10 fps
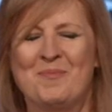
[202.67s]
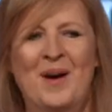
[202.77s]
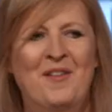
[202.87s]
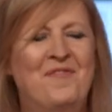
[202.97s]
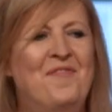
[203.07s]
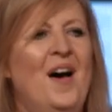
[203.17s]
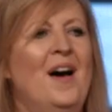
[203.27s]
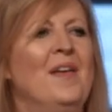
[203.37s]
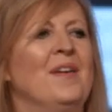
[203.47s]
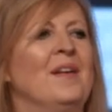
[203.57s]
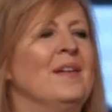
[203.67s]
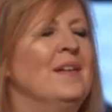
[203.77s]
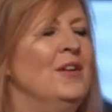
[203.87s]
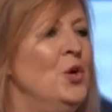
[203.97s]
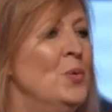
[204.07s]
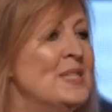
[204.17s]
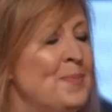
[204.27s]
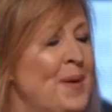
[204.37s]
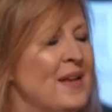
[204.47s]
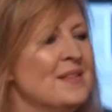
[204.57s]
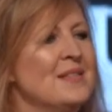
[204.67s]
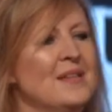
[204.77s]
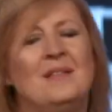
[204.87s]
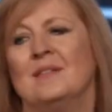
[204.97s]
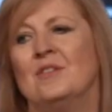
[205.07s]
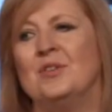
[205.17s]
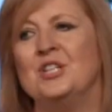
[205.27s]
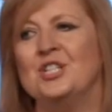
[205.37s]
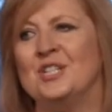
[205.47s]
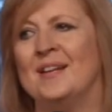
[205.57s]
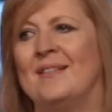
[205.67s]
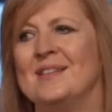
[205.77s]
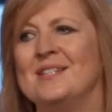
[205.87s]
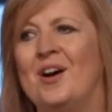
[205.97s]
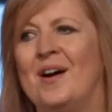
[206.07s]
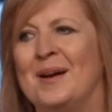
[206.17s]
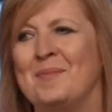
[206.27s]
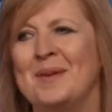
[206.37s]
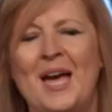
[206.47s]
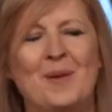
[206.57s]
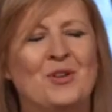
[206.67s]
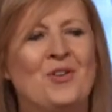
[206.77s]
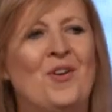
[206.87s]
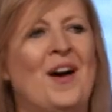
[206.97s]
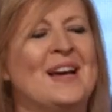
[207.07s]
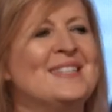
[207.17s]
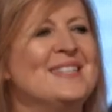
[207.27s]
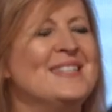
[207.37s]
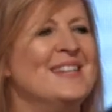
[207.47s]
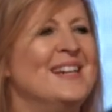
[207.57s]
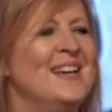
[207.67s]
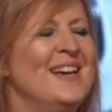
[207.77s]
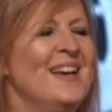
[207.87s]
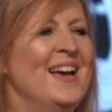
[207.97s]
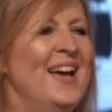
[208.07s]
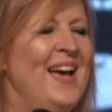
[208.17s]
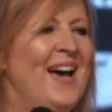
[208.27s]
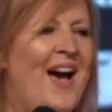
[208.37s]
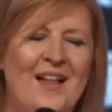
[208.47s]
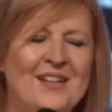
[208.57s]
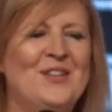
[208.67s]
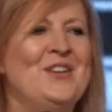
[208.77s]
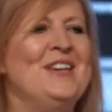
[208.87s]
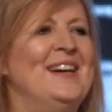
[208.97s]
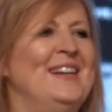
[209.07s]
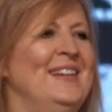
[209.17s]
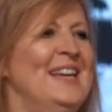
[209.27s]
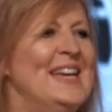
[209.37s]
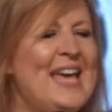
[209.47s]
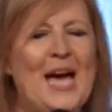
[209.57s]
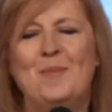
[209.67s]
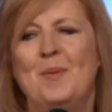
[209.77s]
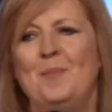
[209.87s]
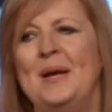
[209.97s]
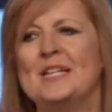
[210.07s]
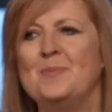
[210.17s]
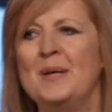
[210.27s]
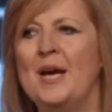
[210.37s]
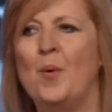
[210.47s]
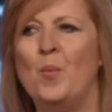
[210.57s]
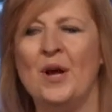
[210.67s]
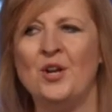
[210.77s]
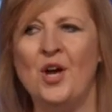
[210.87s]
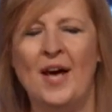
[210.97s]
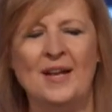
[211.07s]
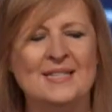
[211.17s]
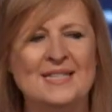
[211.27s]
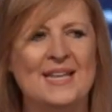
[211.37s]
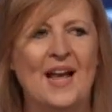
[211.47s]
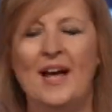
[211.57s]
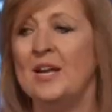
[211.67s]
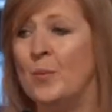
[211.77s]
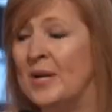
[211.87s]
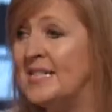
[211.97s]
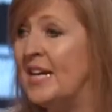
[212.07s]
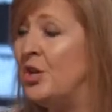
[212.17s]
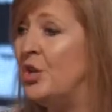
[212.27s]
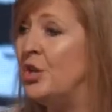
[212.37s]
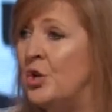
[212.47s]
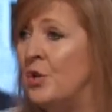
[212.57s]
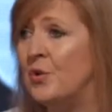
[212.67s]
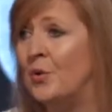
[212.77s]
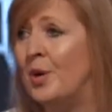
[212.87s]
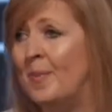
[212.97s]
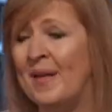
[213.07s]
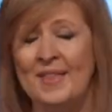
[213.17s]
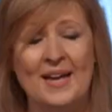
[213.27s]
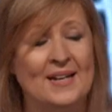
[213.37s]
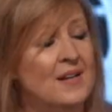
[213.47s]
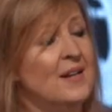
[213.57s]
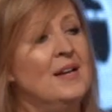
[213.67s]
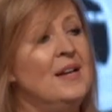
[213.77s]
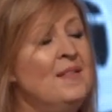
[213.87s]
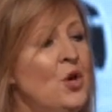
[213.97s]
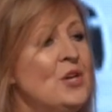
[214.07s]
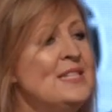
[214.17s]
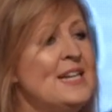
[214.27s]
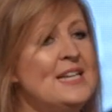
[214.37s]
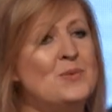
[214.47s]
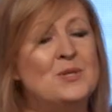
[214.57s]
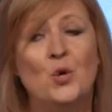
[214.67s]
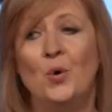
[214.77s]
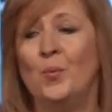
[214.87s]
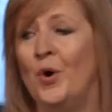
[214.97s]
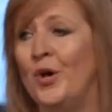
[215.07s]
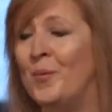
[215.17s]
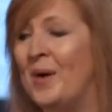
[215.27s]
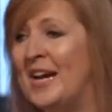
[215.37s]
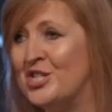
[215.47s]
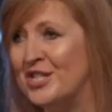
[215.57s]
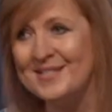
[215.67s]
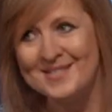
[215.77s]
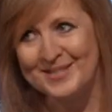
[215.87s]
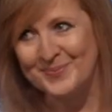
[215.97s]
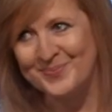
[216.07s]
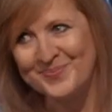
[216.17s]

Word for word: My father, who was a backslidden Christian at the time, came to Christ. Hallelujah. Came and picked me up one night and said, Honey, I want to take you to youth group. At that, in those days, it was called Royal Rangers.